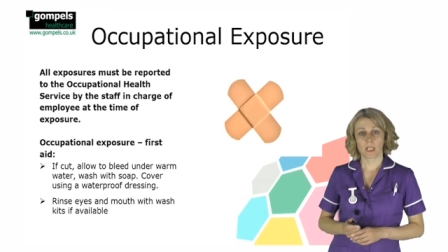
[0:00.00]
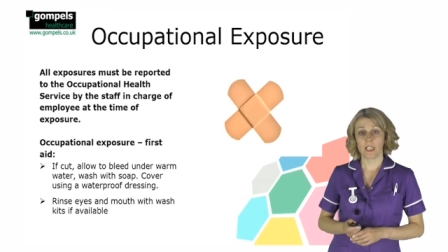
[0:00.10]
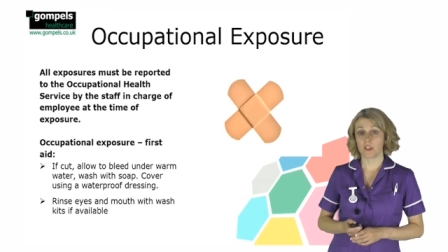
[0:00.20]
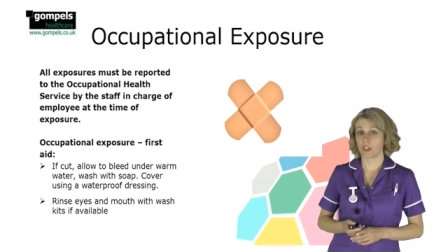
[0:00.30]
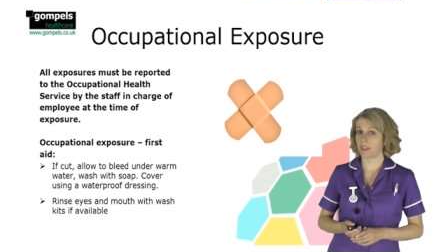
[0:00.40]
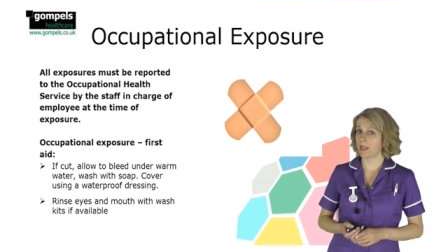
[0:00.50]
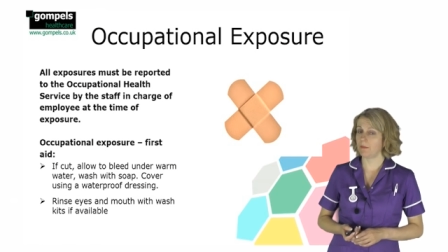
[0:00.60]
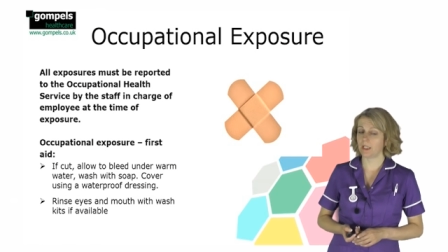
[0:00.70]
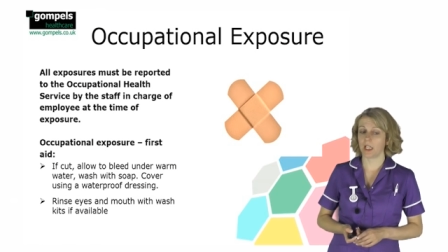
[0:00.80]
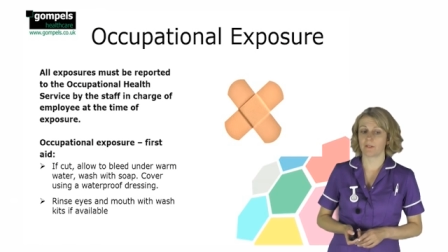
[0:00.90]
It should then
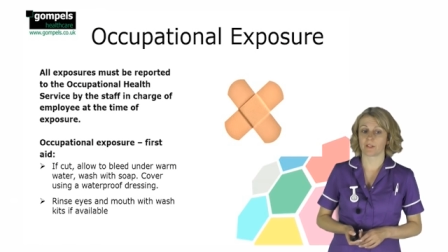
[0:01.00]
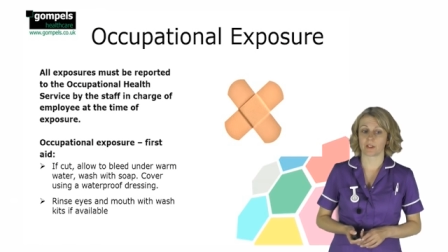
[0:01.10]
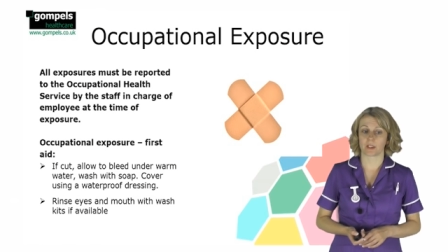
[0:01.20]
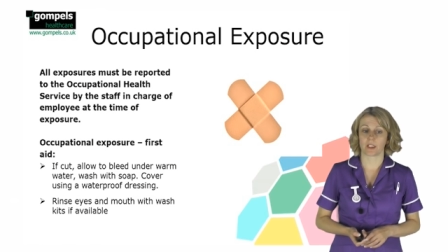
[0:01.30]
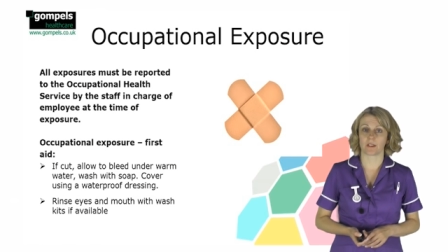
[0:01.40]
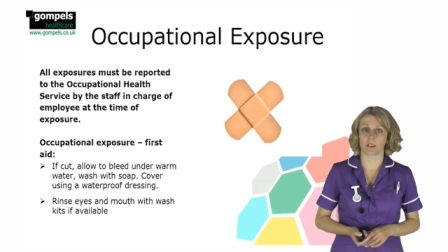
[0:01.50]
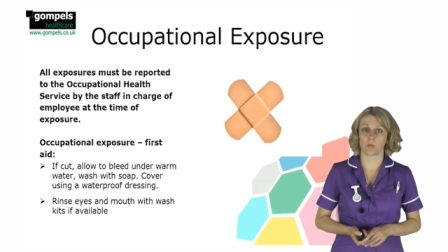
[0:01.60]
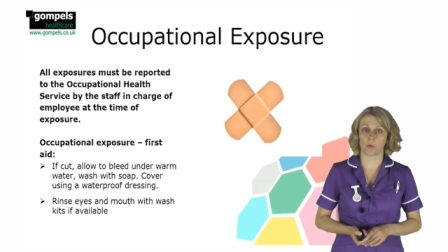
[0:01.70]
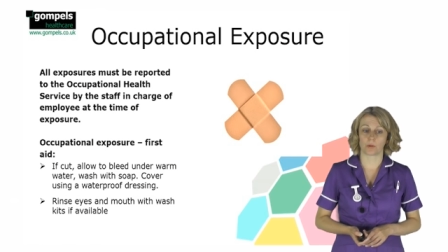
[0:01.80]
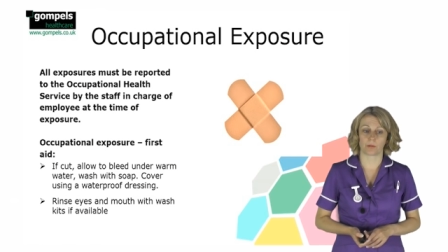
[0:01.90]
be covered using a
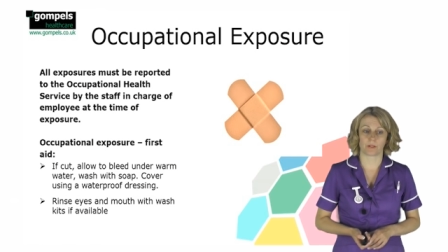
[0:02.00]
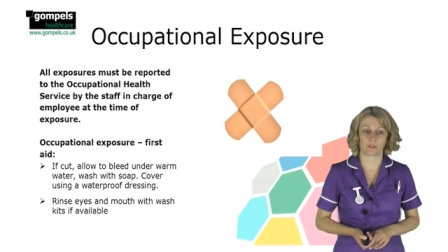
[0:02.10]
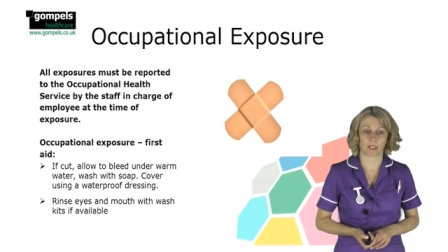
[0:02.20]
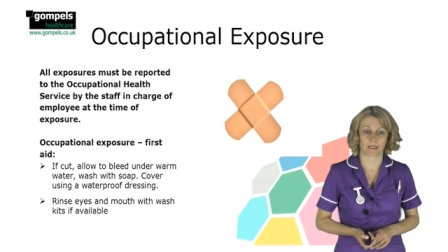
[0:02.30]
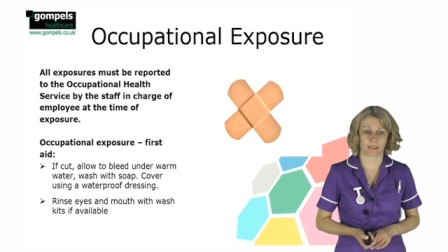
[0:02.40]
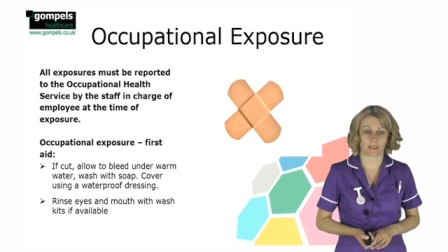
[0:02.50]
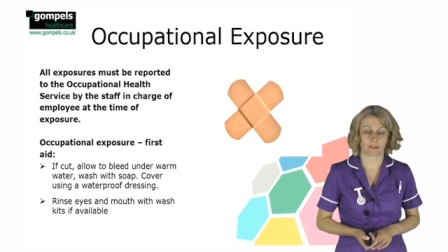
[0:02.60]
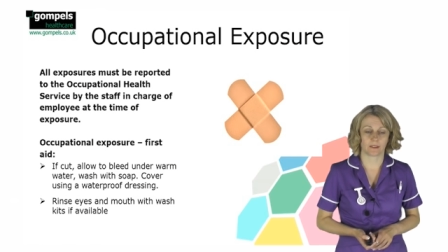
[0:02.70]
waterproof dressing.